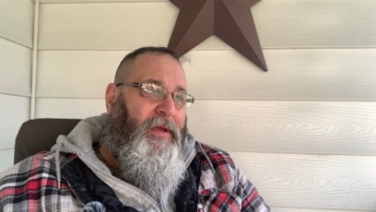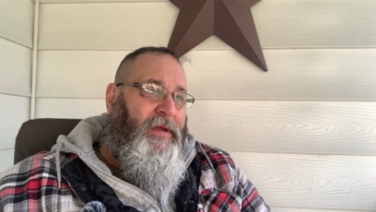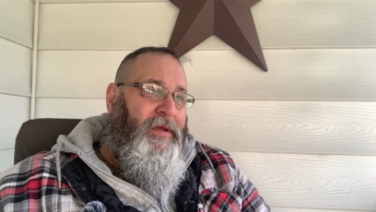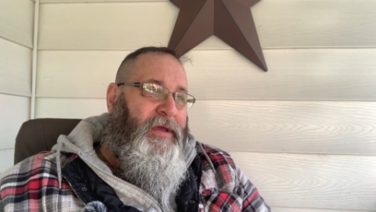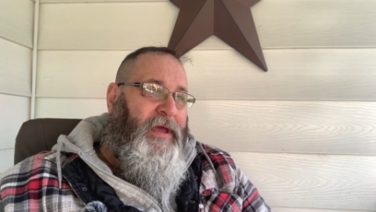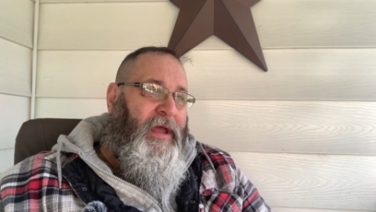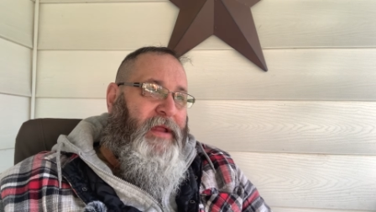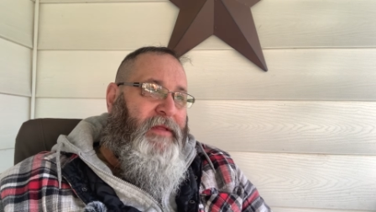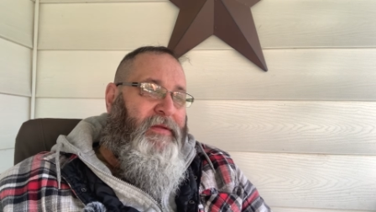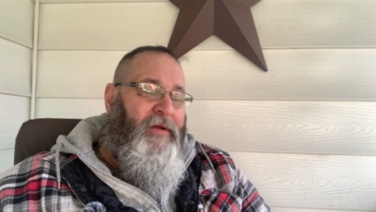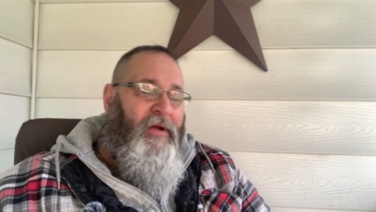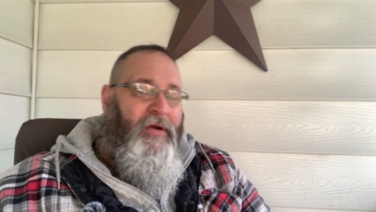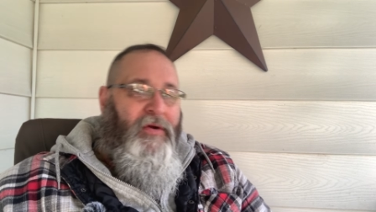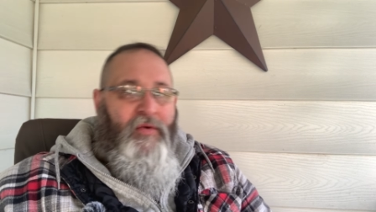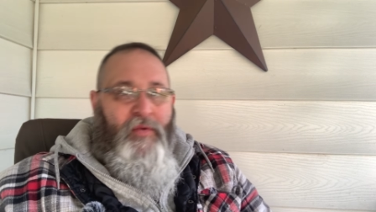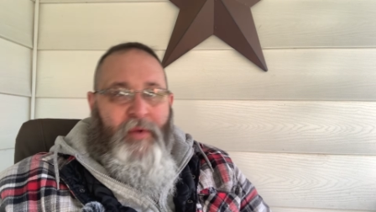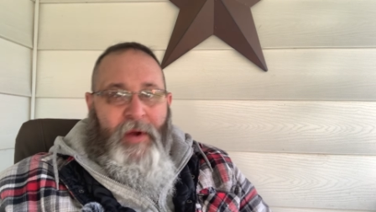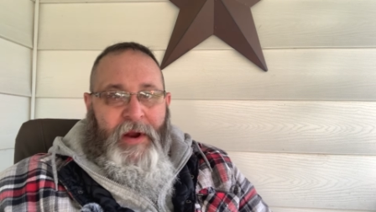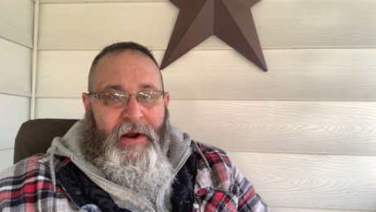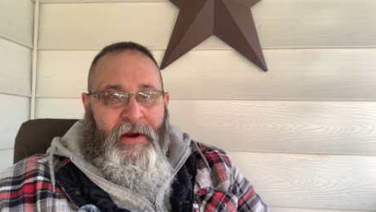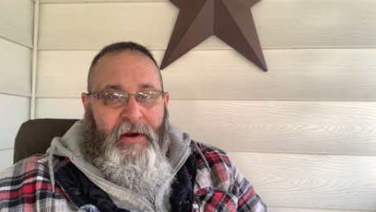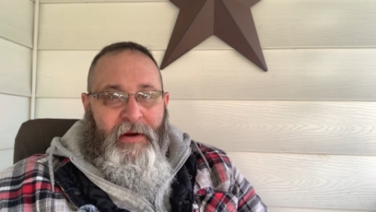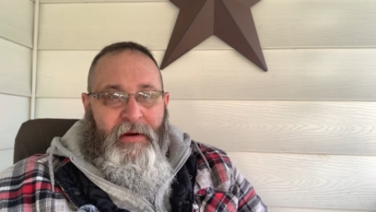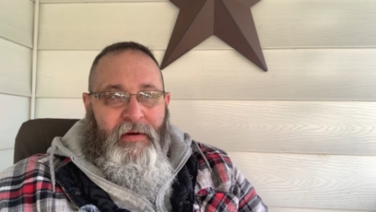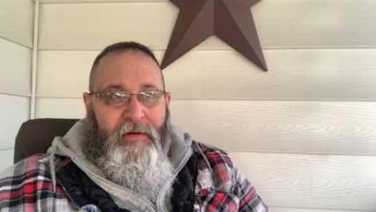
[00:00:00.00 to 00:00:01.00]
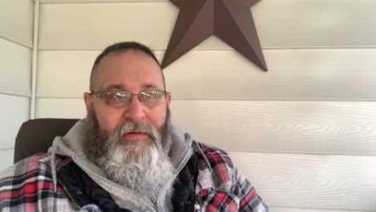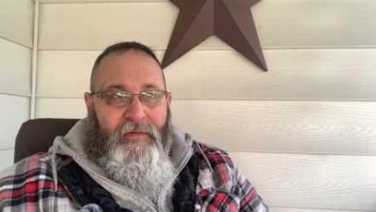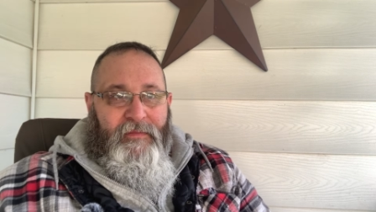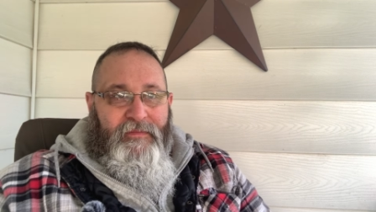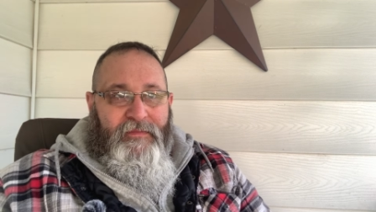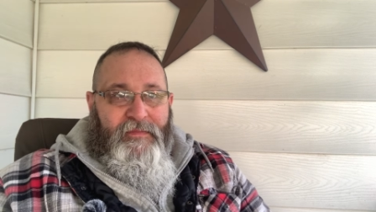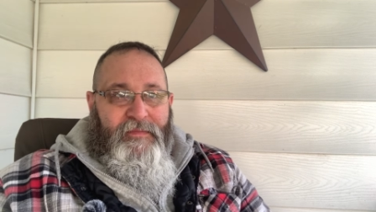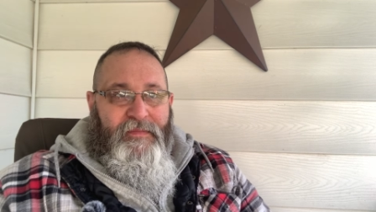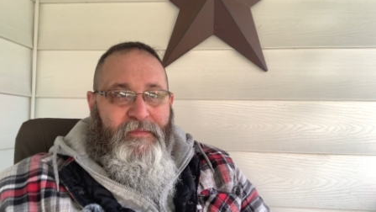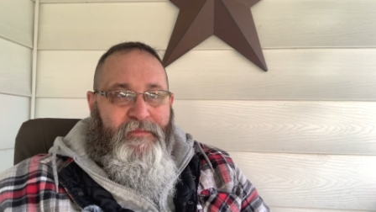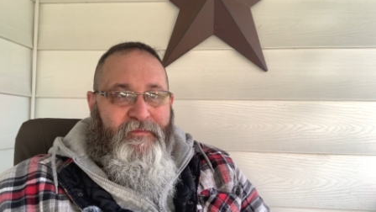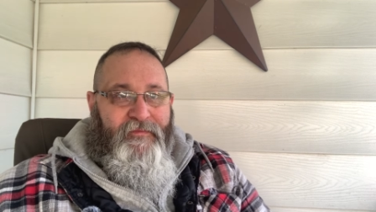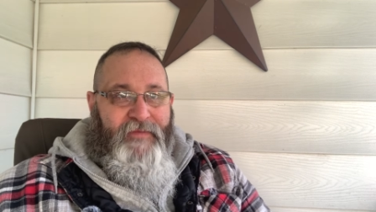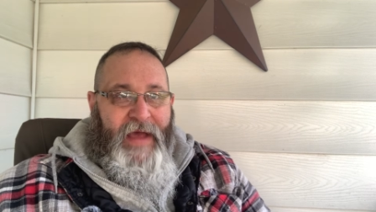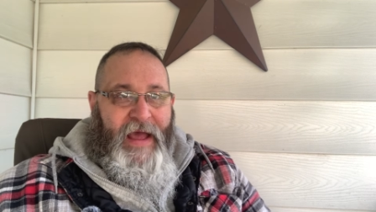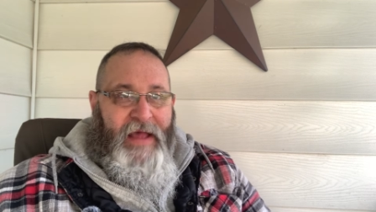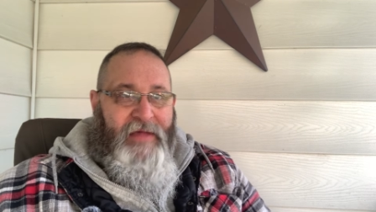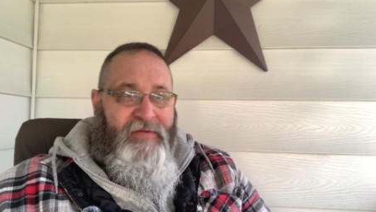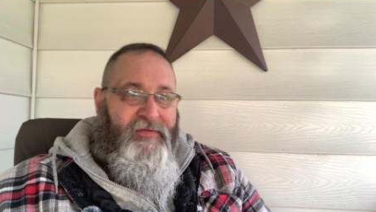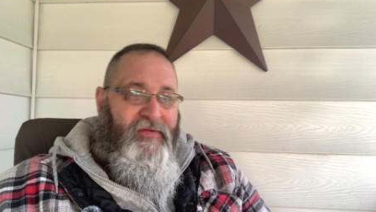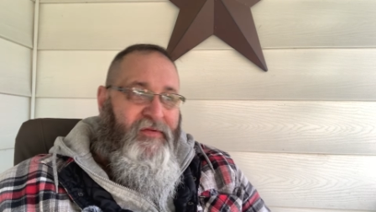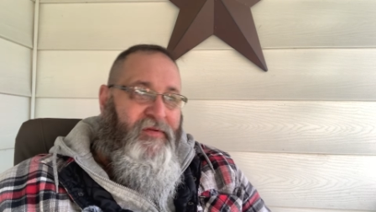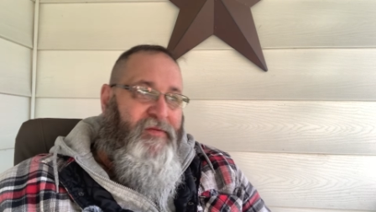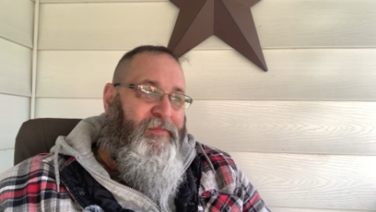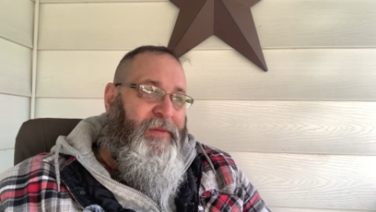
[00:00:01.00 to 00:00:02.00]
get there quicker,
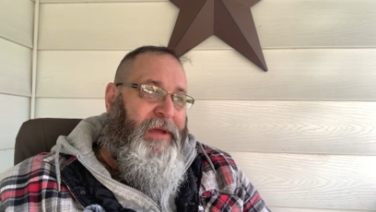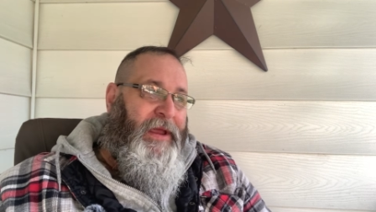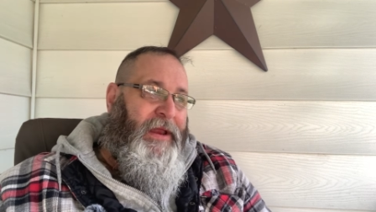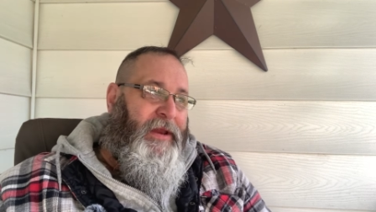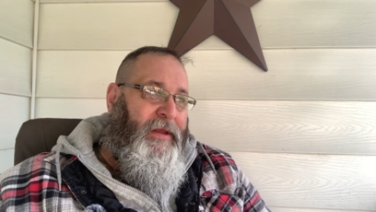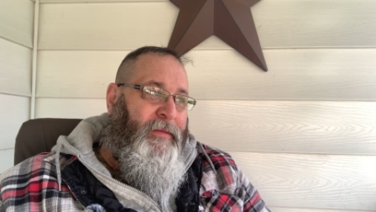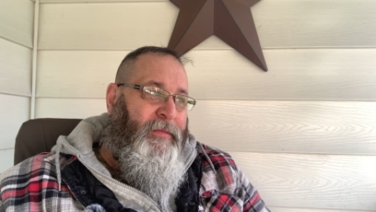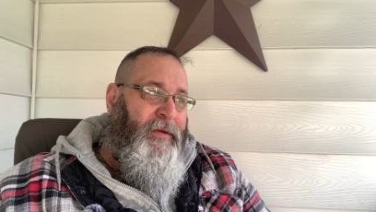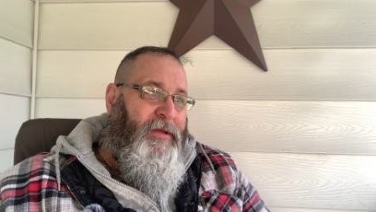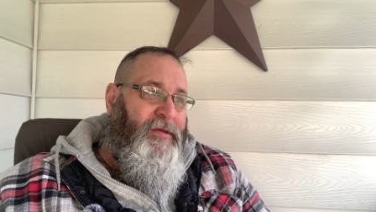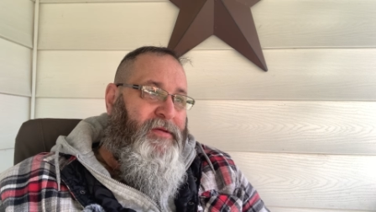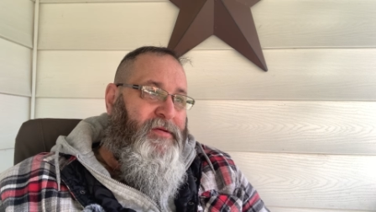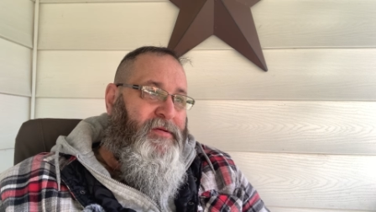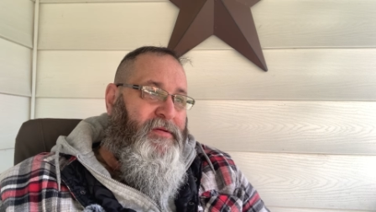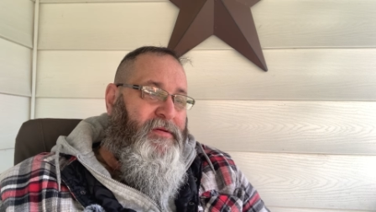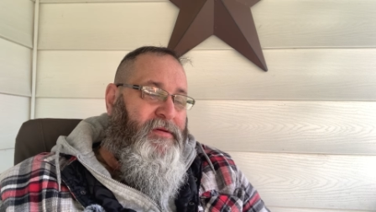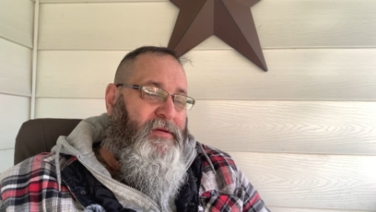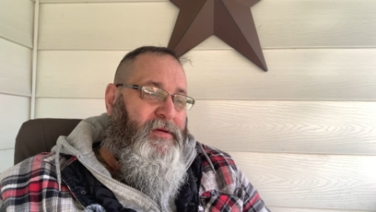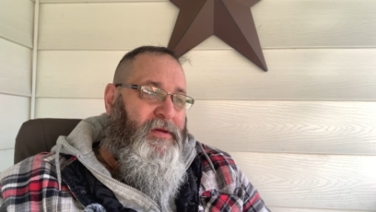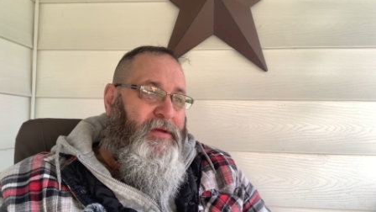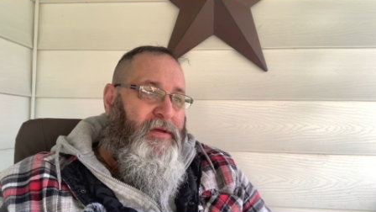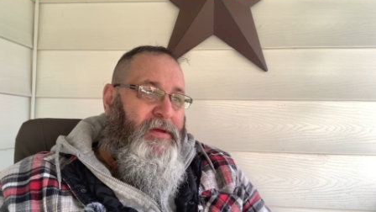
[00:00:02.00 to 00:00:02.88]
faster speed limits.